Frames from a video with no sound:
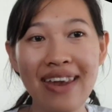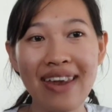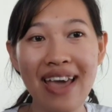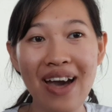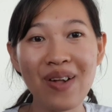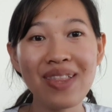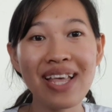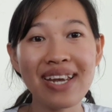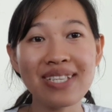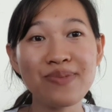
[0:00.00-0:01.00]
Now
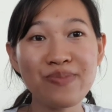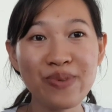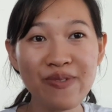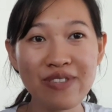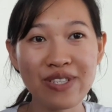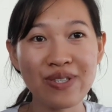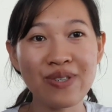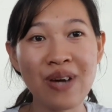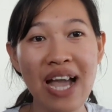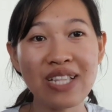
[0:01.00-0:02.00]
let us move
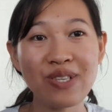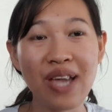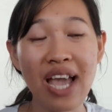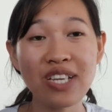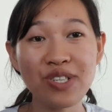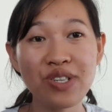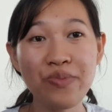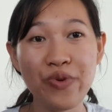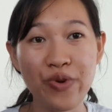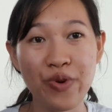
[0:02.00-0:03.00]
to educational
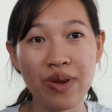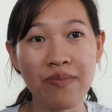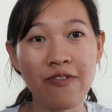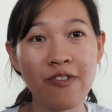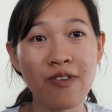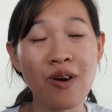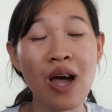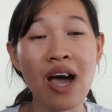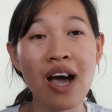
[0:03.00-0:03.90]
program for